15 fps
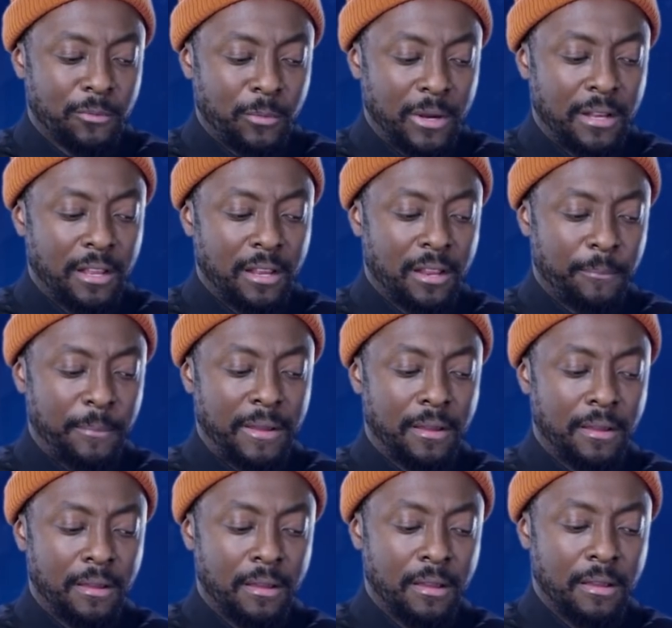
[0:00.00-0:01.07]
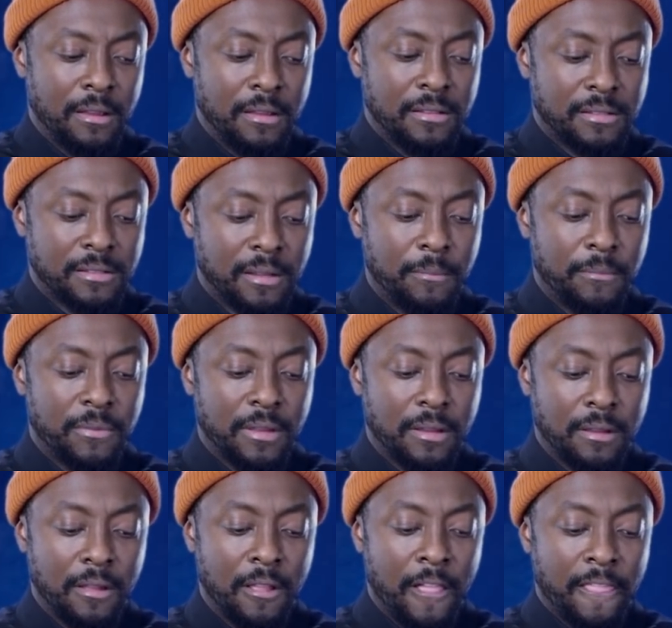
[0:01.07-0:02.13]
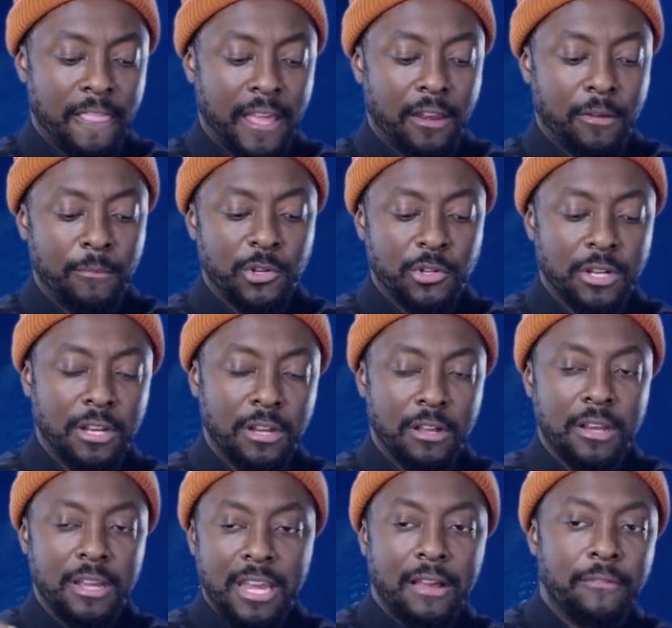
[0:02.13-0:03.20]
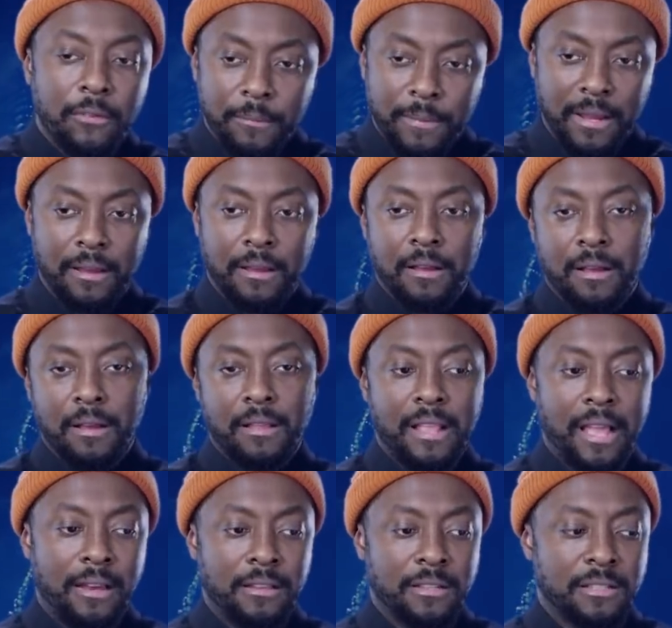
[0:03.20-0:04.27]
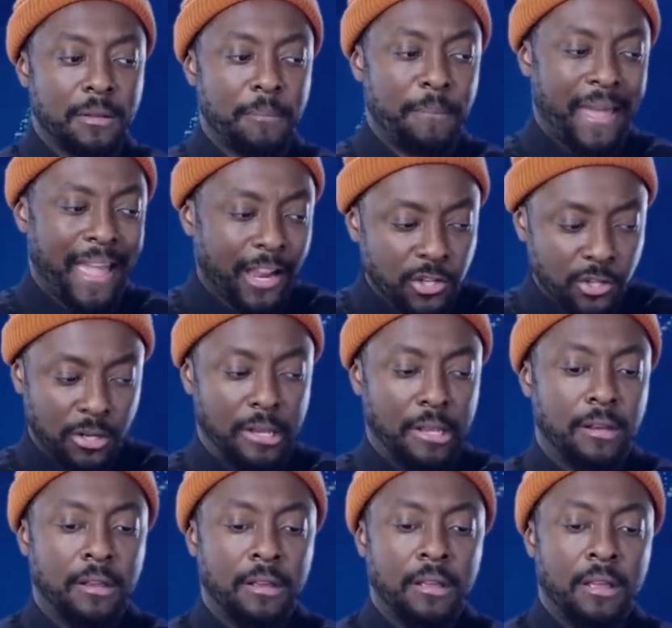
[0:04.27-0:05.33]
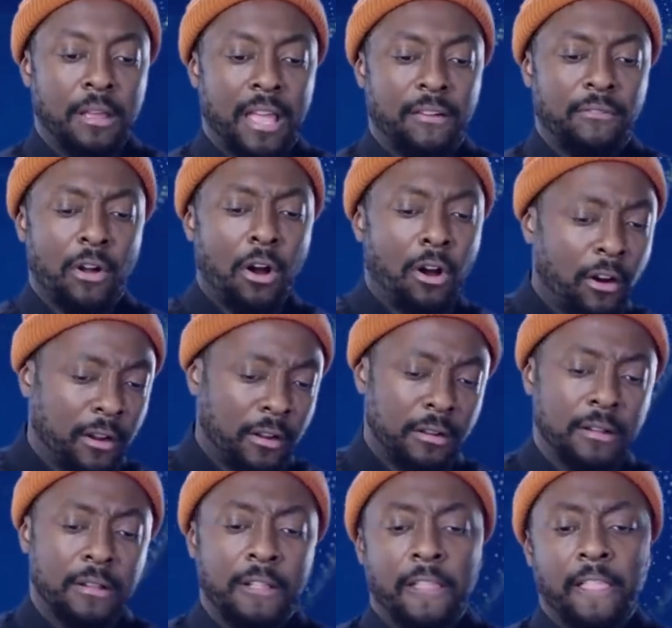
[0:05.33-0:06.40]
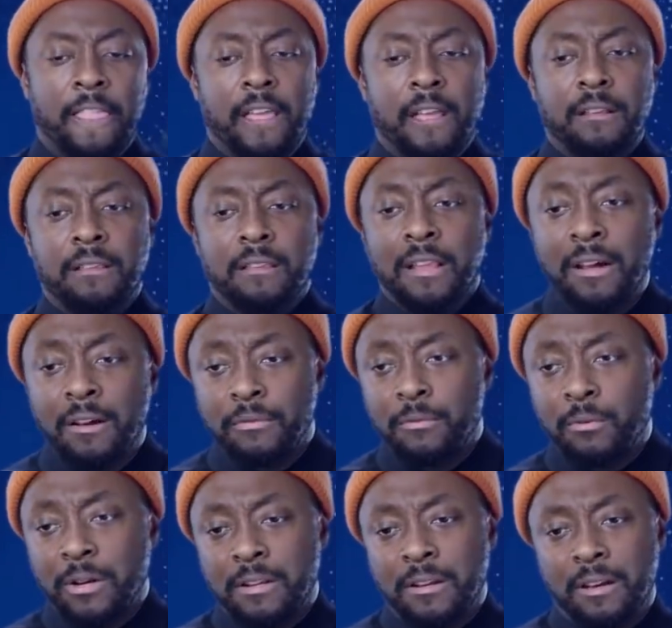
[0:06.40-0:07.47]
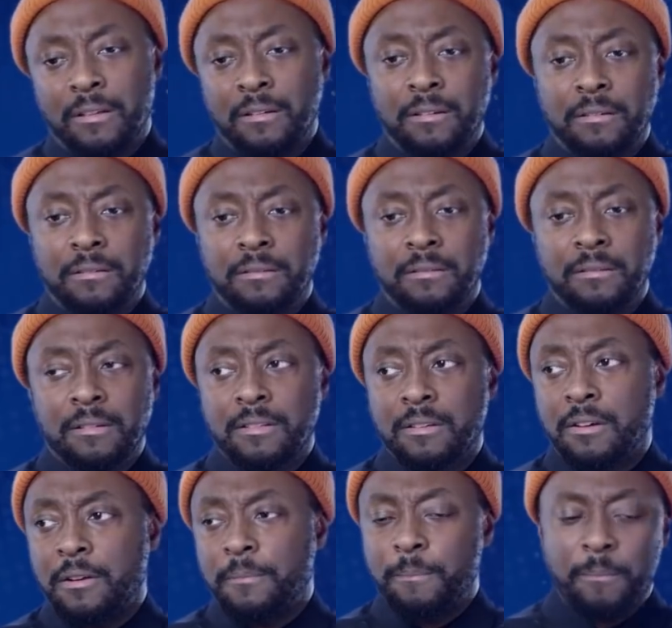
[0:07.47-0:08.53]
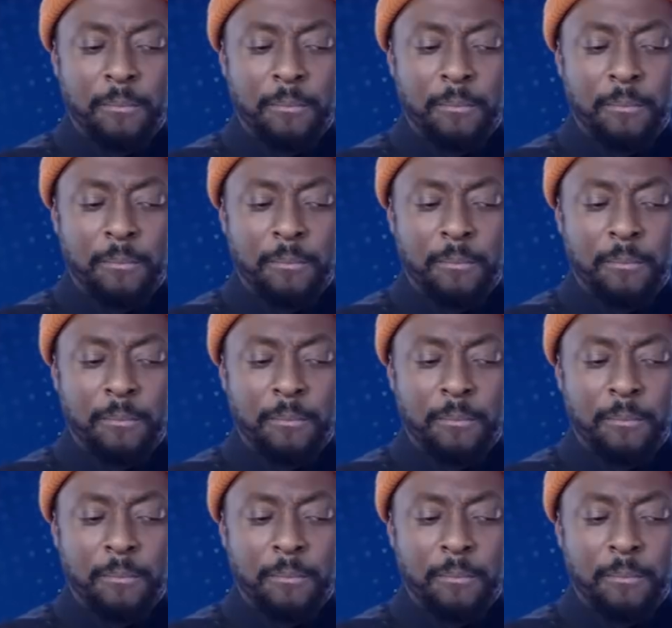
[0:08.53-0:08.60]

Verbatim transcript: that we need to be something that a machine can never be. That is compassionate, have a heart, and love one another. It's gonna